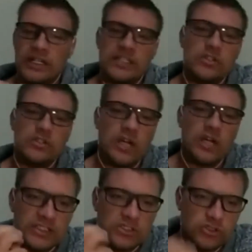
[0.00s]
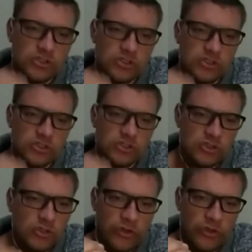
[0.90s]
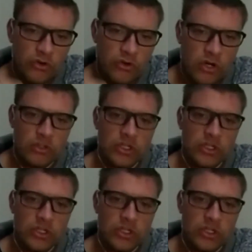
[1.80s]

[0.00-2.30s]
you guys do on the road?